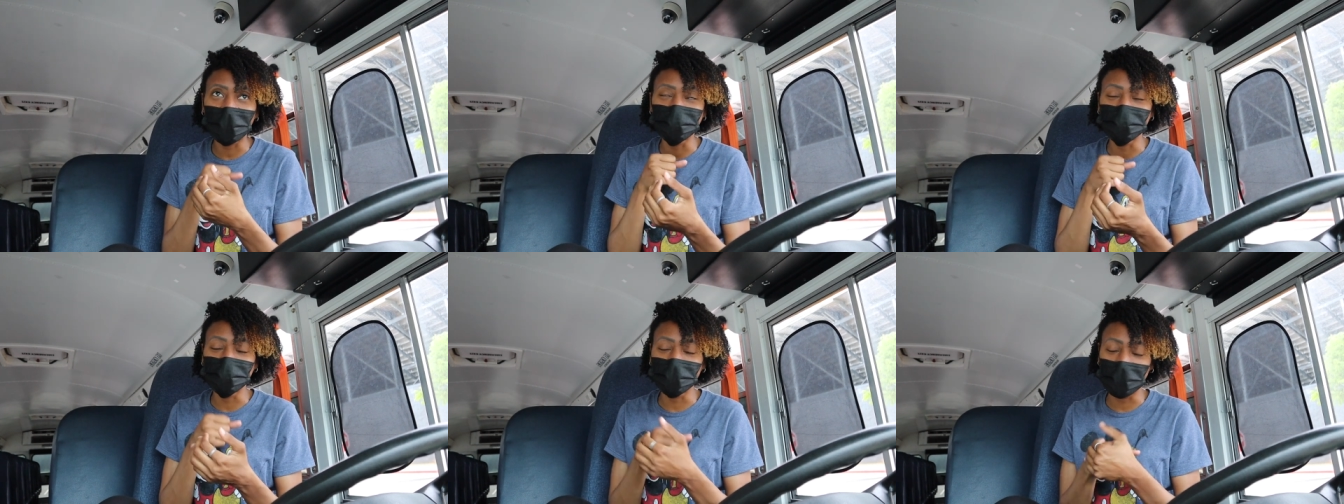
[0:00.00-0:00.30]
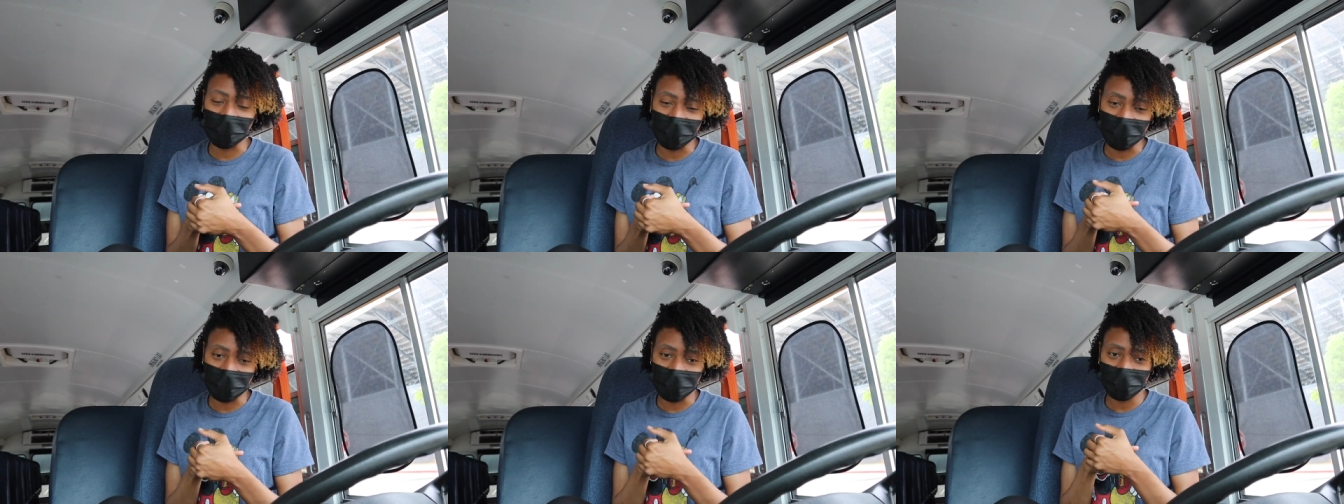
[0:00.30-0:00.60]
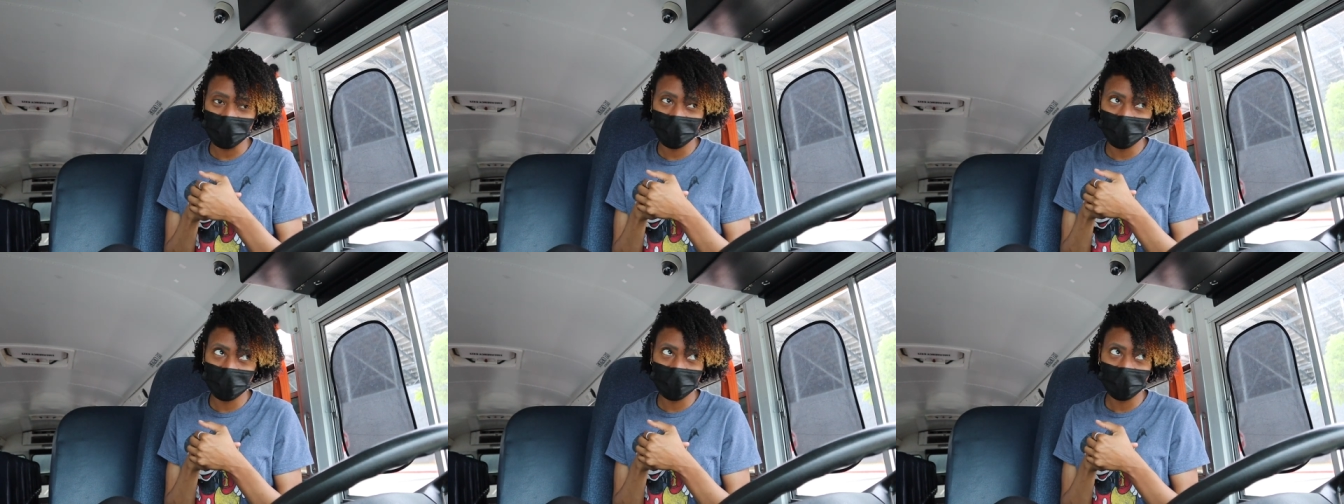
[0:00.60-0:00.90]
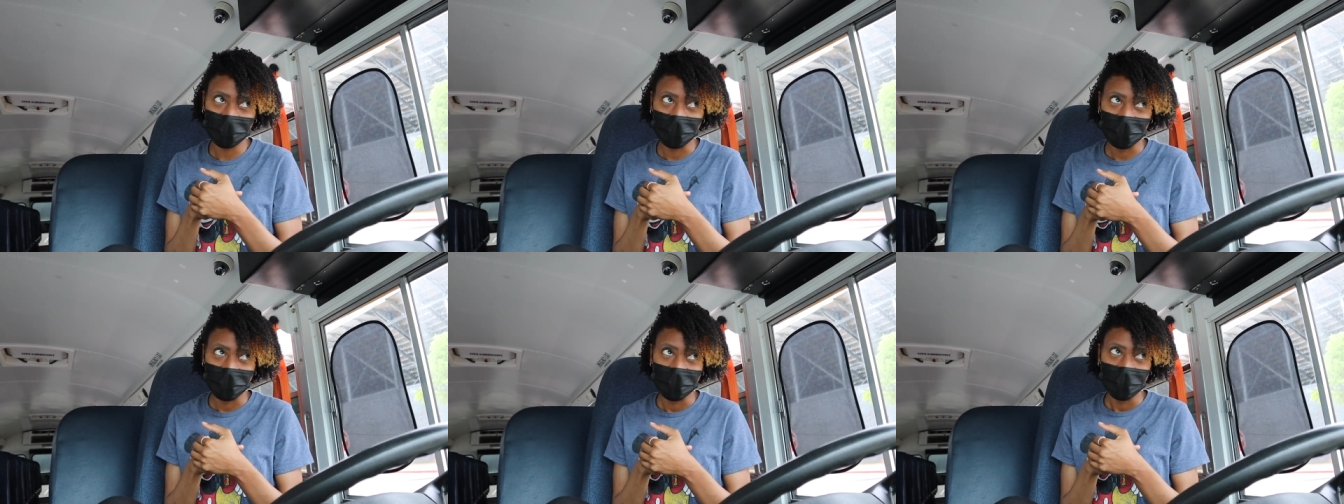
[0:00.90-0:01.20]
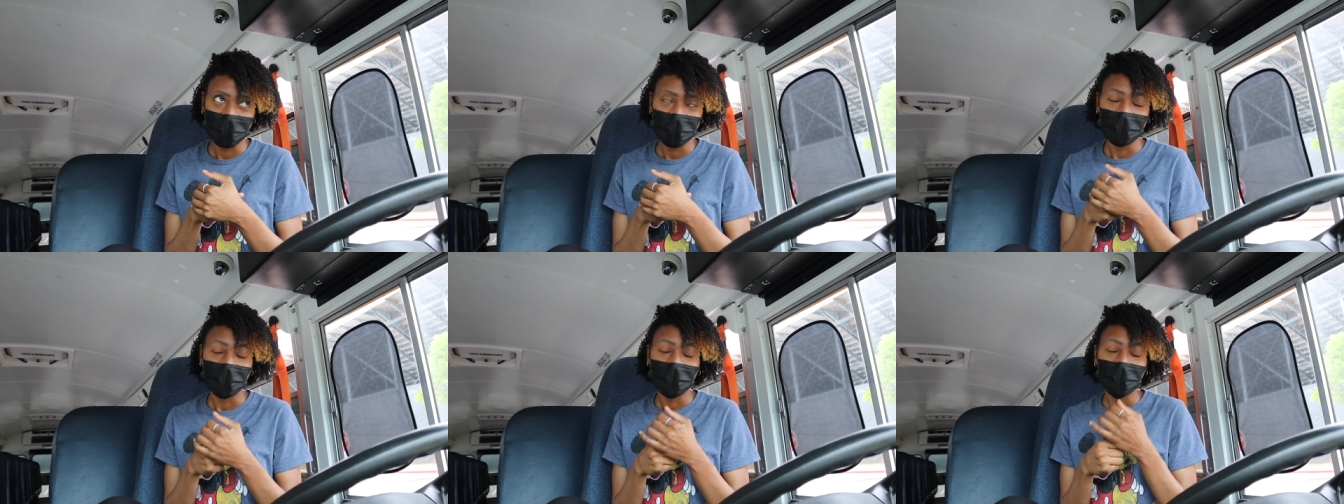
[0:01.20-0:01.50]
45 minutes.
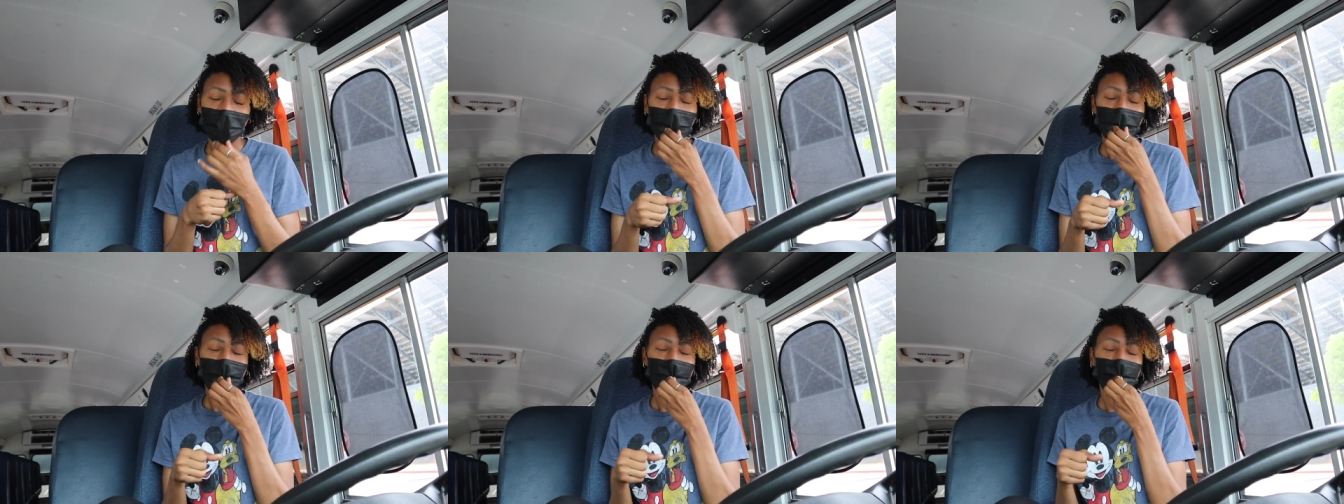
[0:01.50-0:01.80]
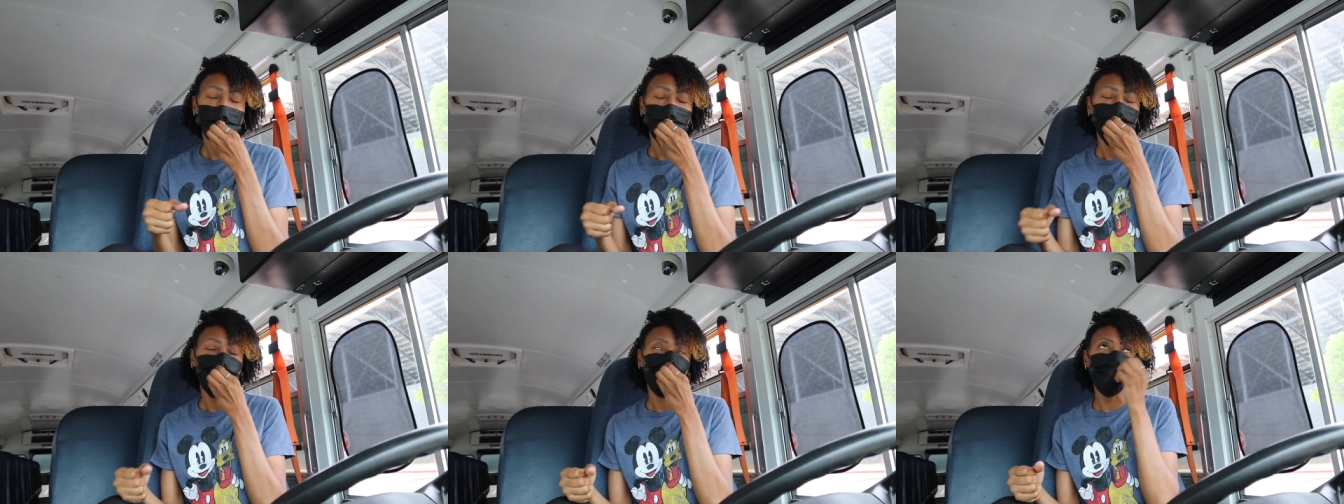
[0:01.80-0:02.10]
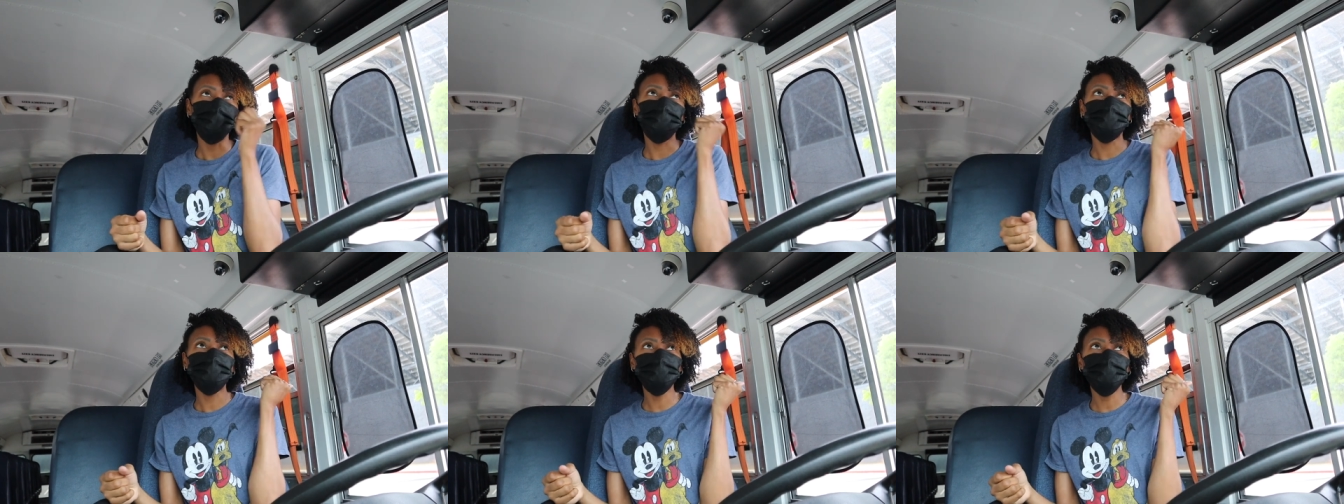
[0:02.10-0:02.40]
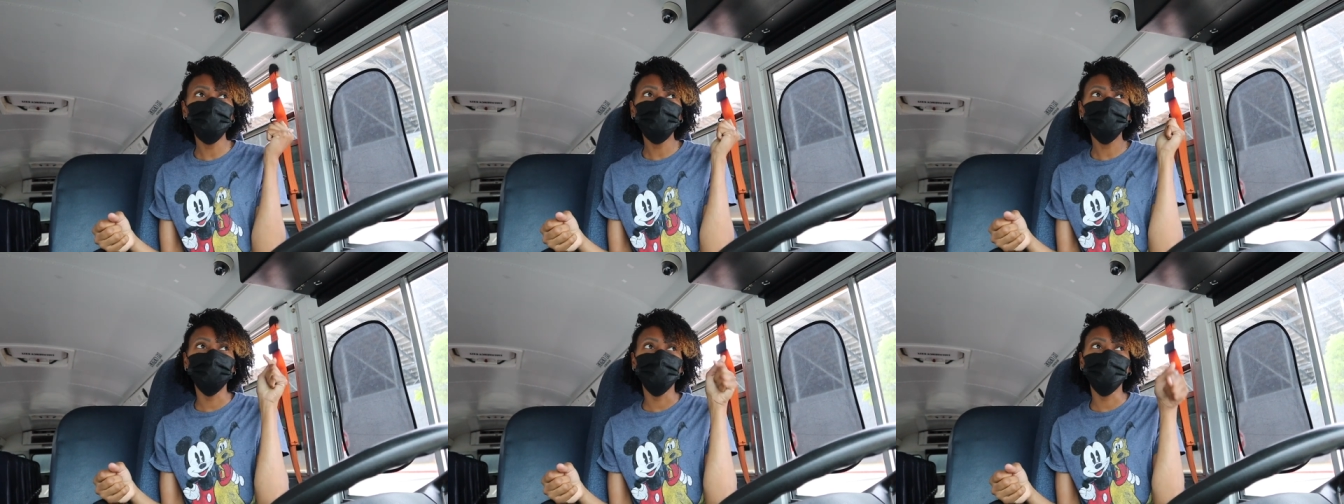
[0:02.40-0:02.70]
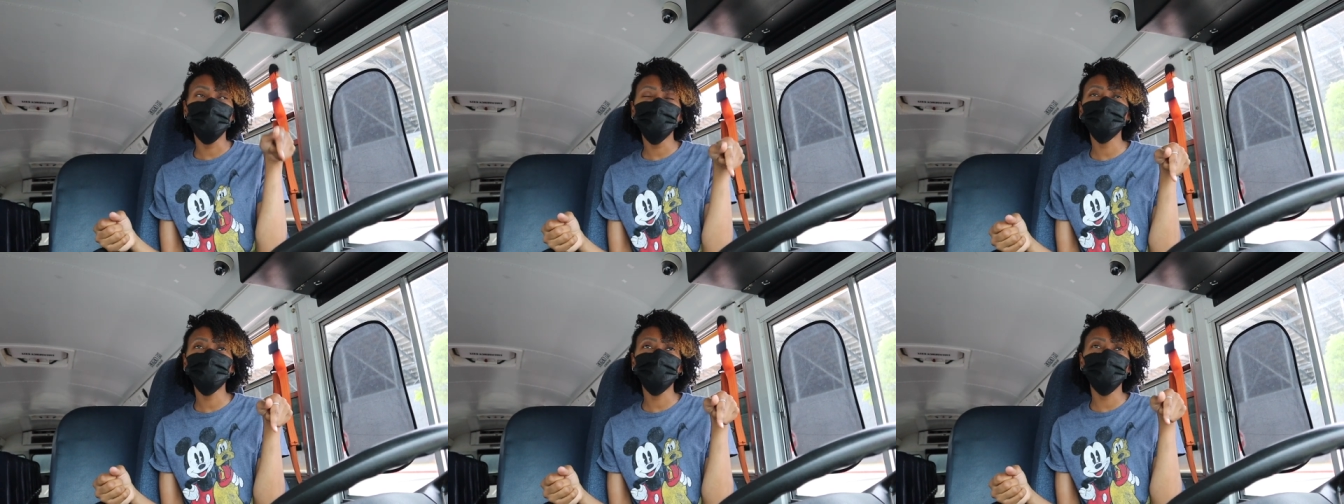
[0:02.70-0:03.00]
And from the school to
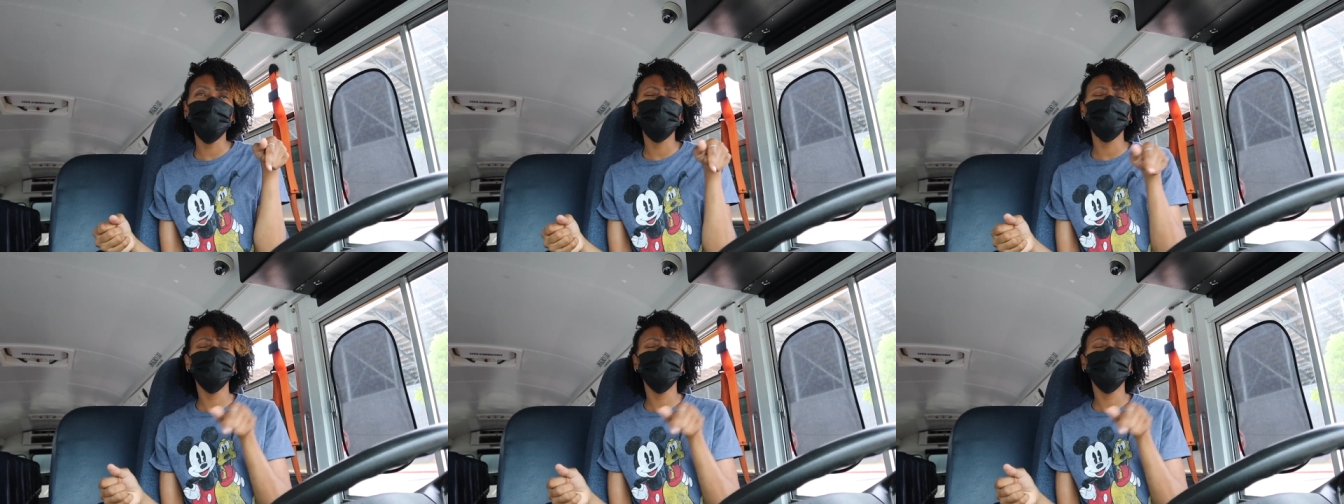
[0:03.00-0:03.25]
this school,